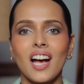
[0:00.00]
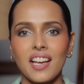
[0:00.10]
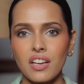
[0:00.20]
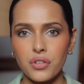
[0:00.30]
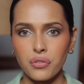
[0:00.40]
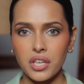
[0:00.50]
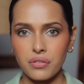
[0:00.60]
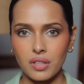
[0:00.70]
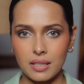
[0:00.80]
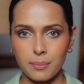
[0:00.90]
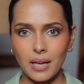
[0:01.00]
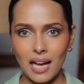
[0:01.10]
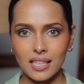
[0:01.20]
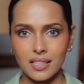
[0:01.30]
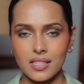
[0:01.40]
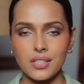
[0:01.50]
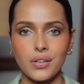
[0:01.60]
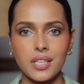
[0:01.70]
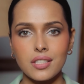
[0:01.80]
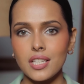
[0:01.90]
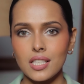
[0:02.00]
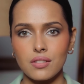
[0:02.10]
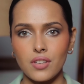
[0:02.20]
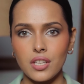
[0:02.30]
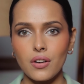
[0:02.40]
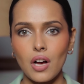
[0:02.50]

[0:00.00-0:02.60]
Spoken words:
Hi everyone and welcome back. So in today's video,